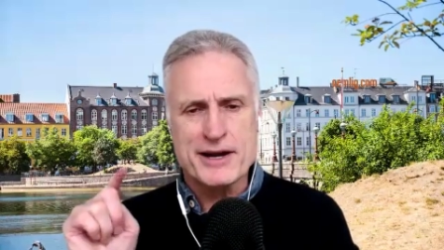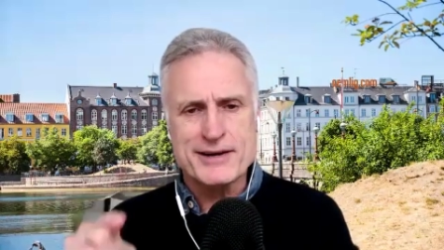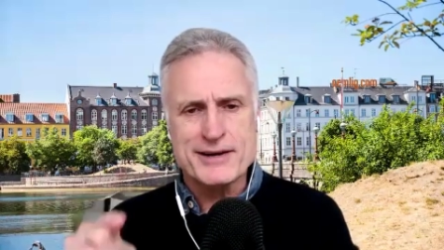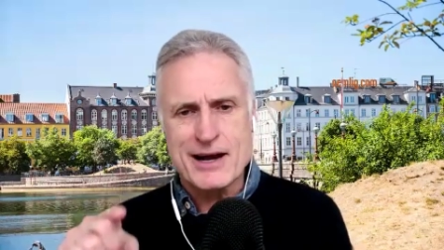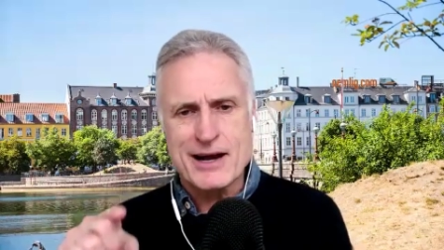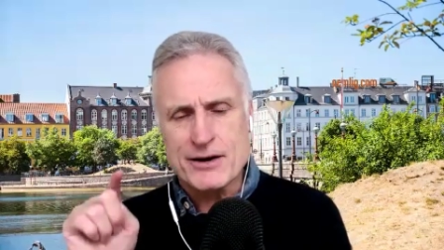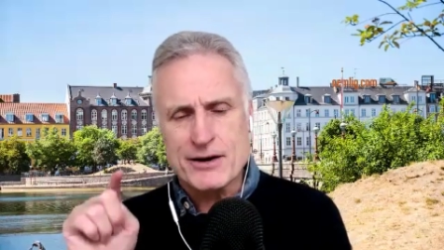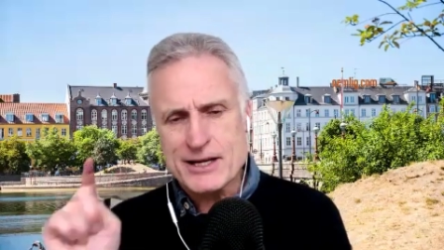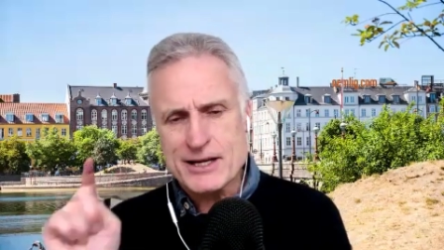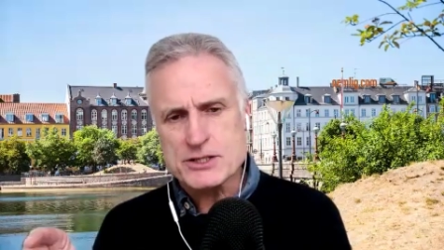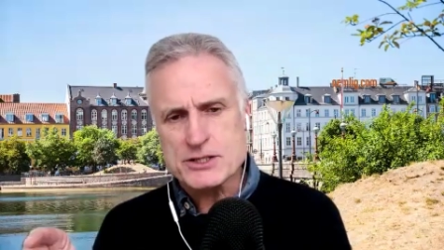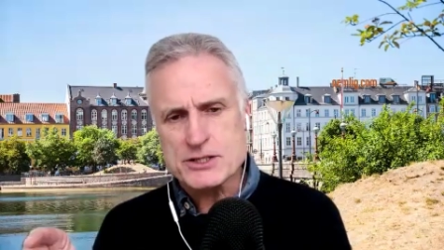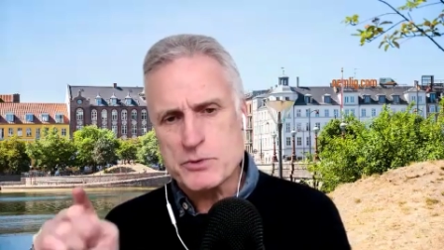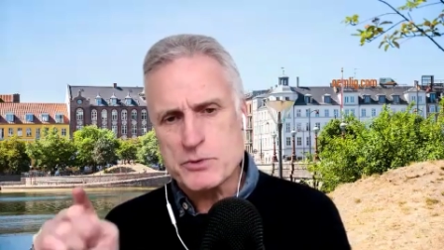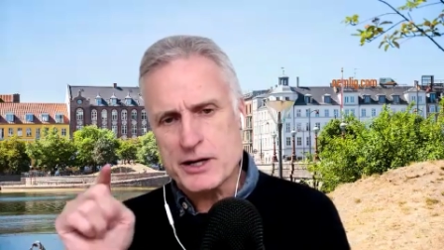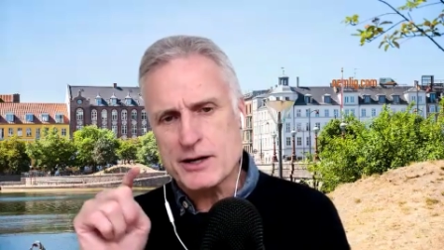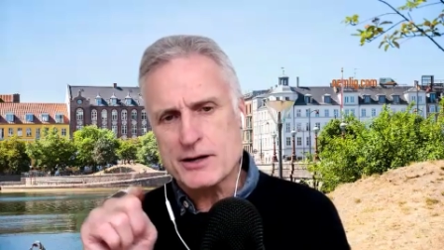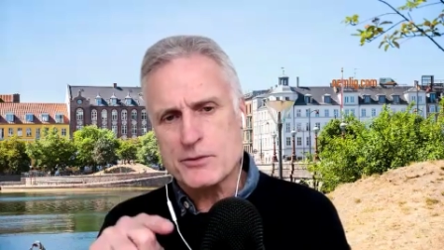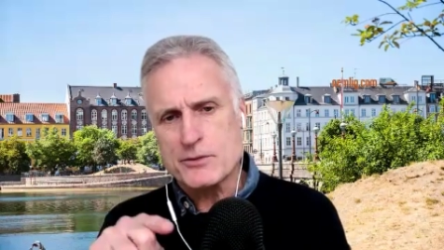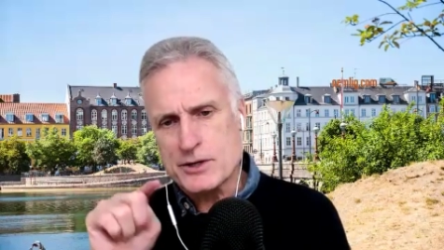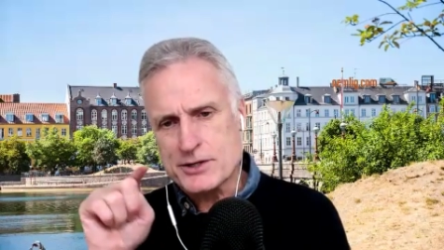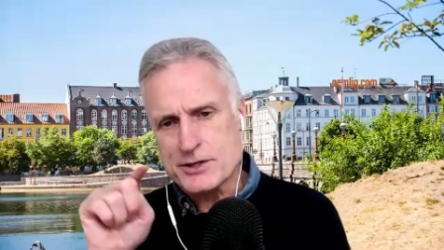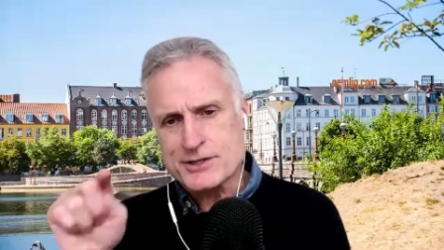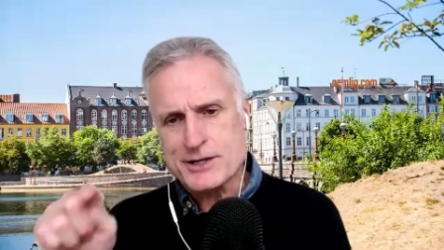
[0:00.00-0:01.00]
Now, I guess
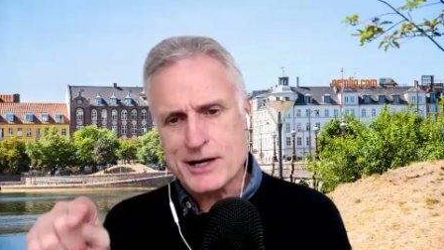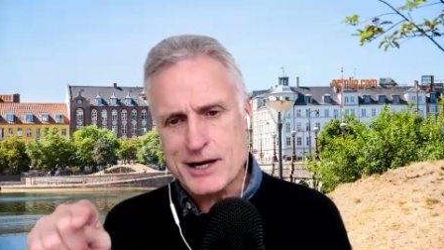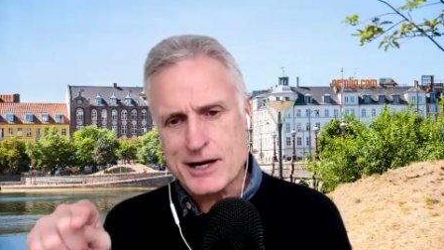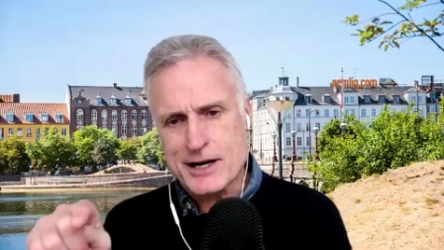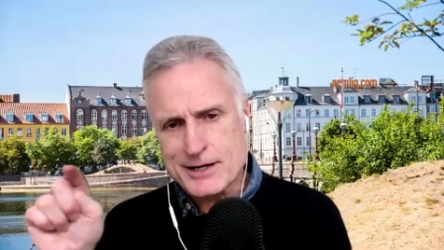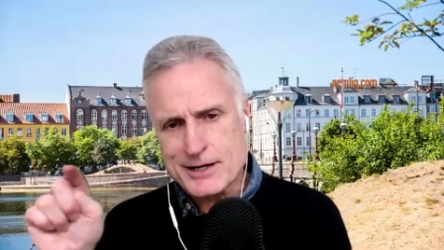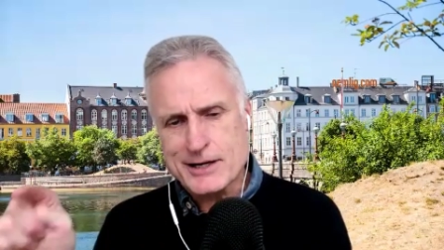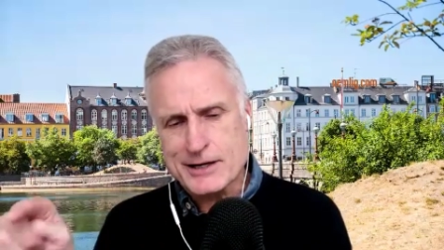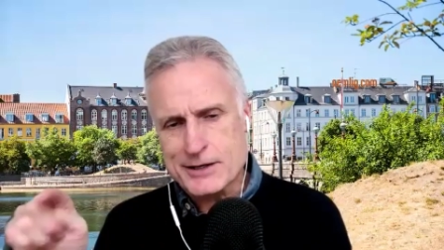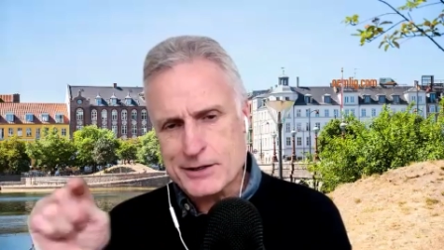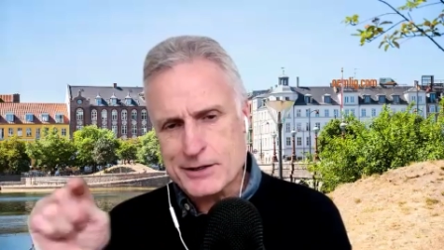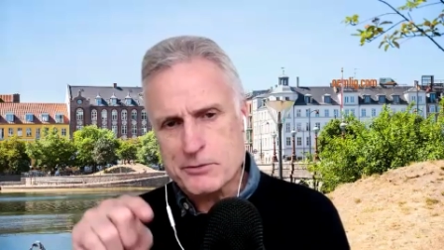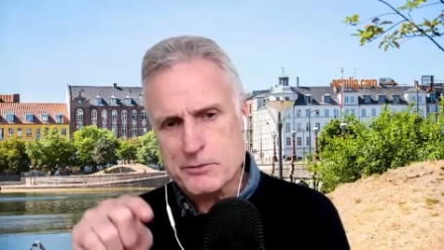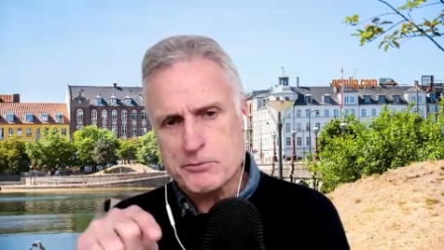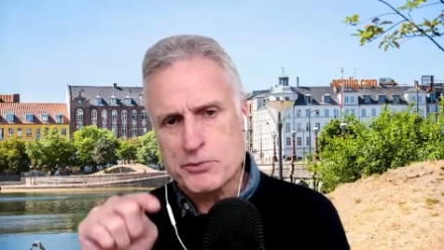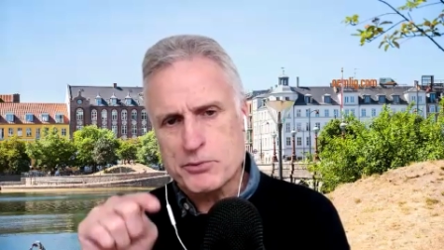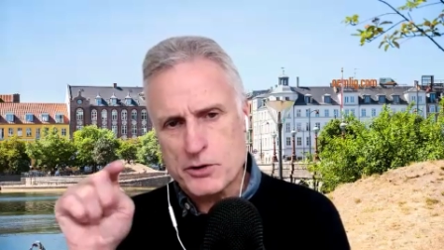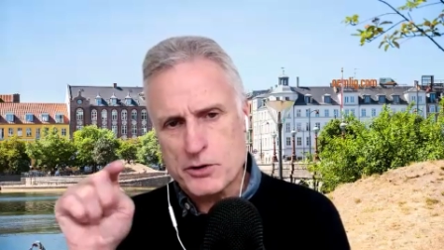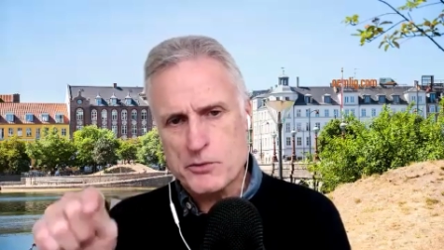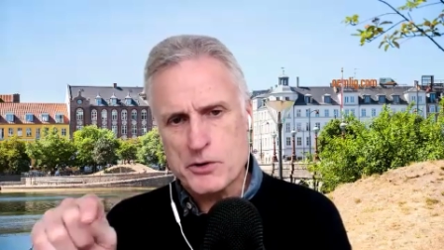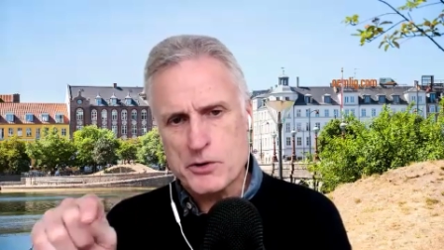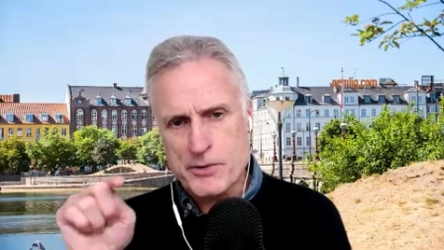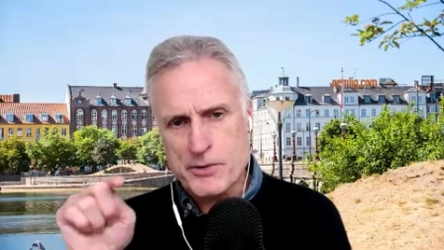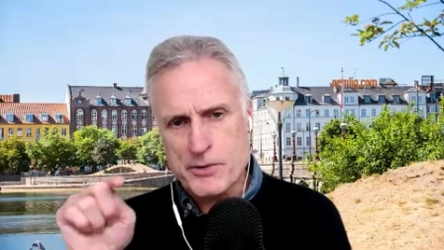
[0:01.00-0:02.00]
we're starting to get to the
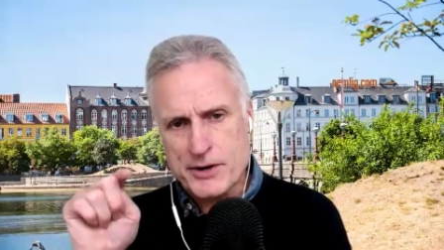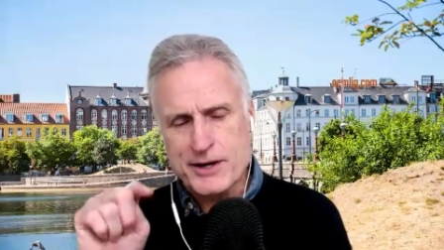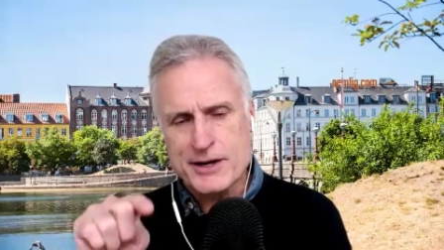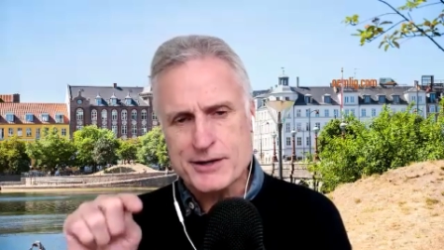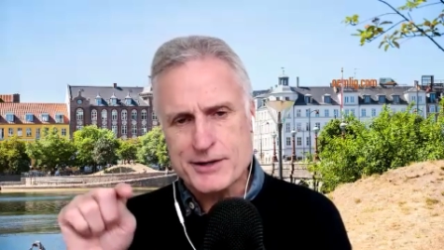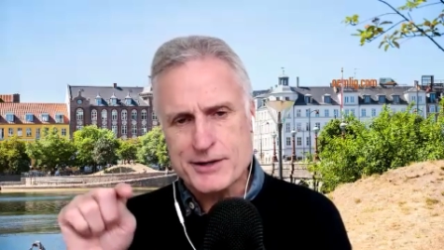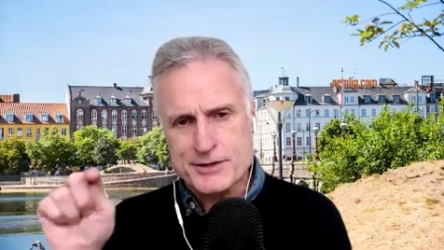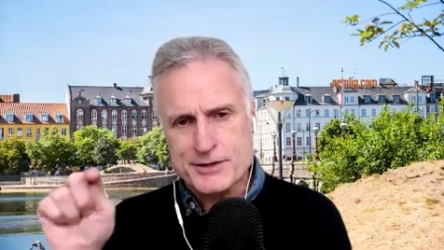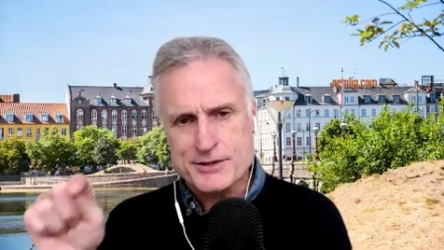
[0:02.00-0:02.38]
point where we need